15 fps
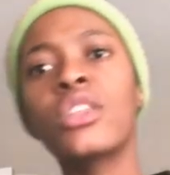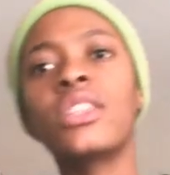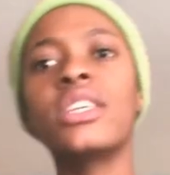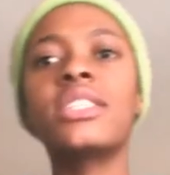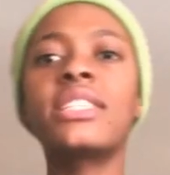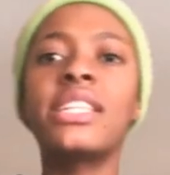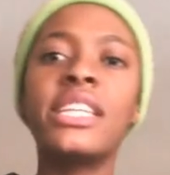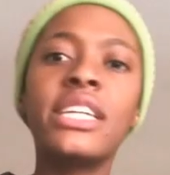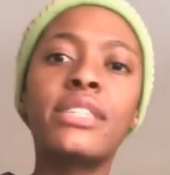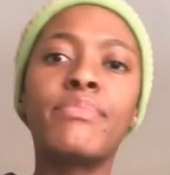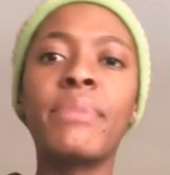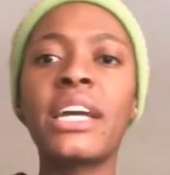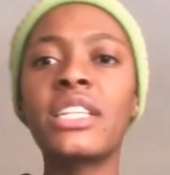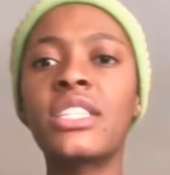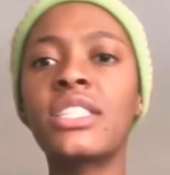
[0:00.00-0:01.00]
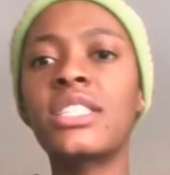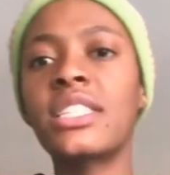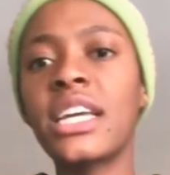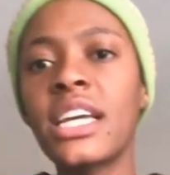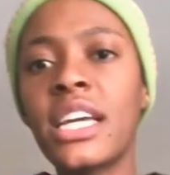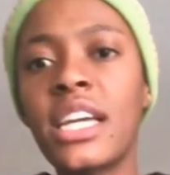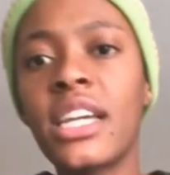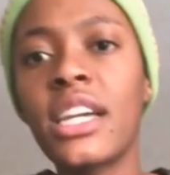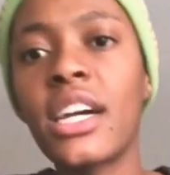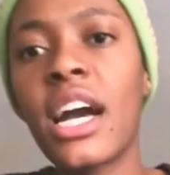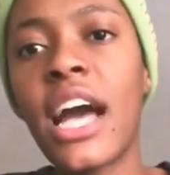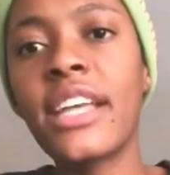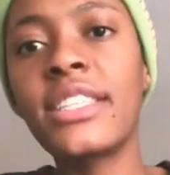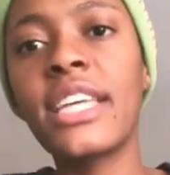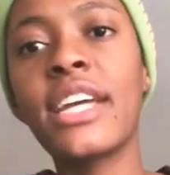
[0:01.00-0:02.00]
This lit matchstick,
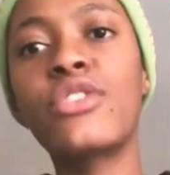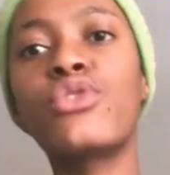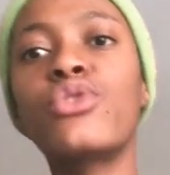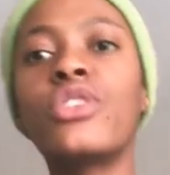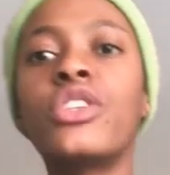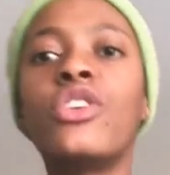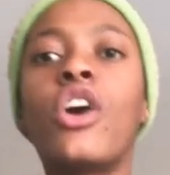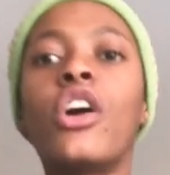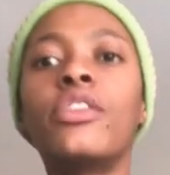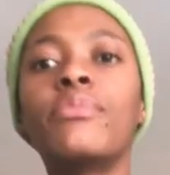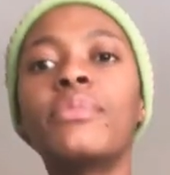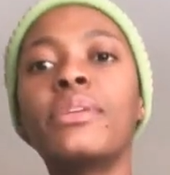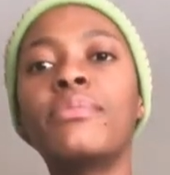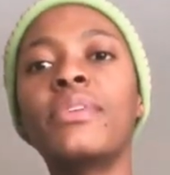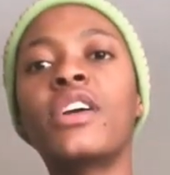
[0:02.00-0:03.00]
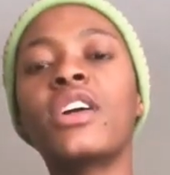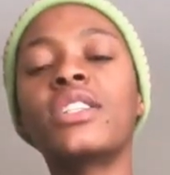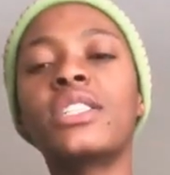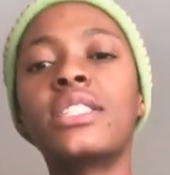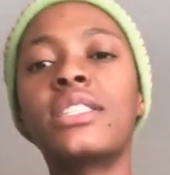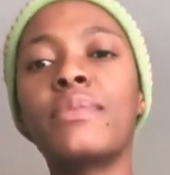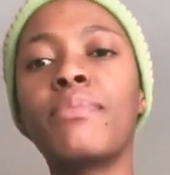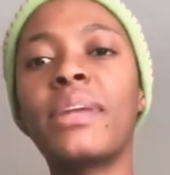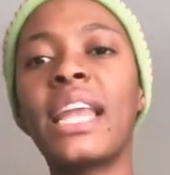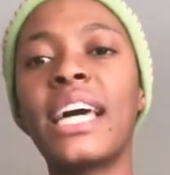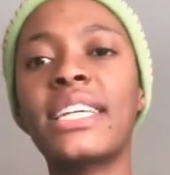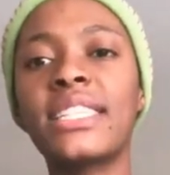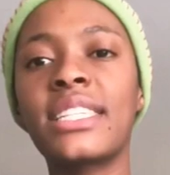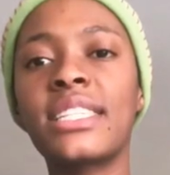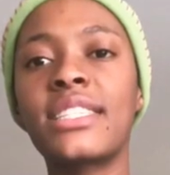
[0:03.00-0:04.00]
I tattooed it on me because it
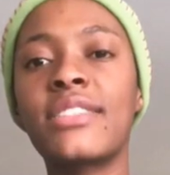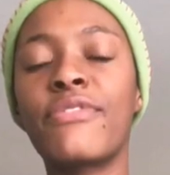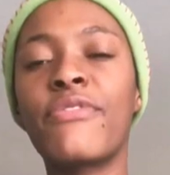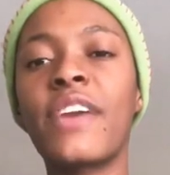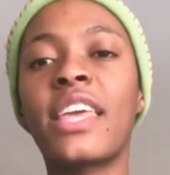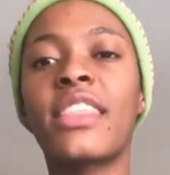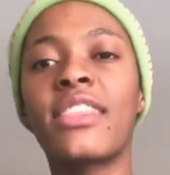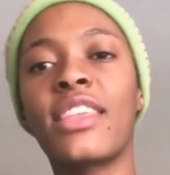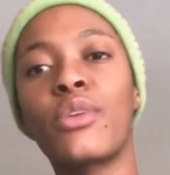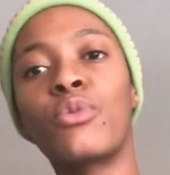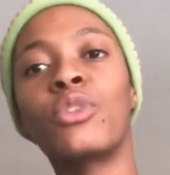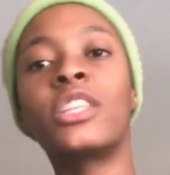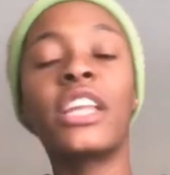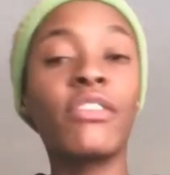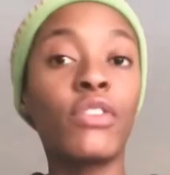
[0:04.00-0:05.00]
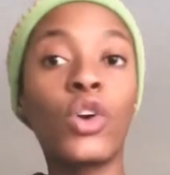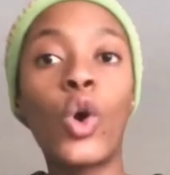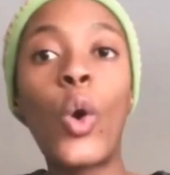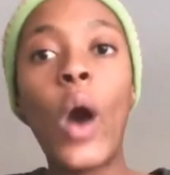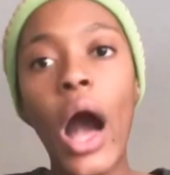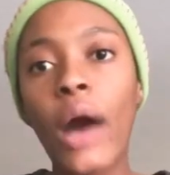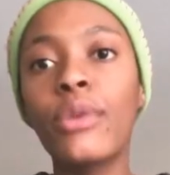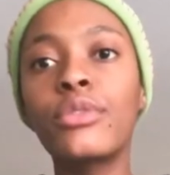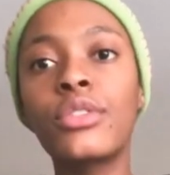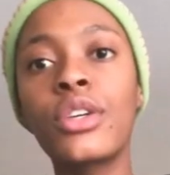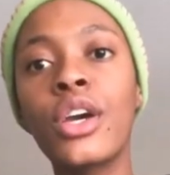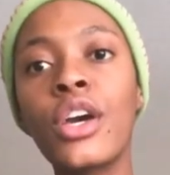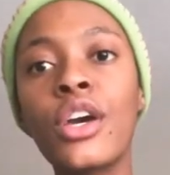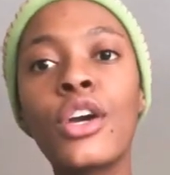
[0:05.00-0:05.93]
symbolizes faith that will never go out.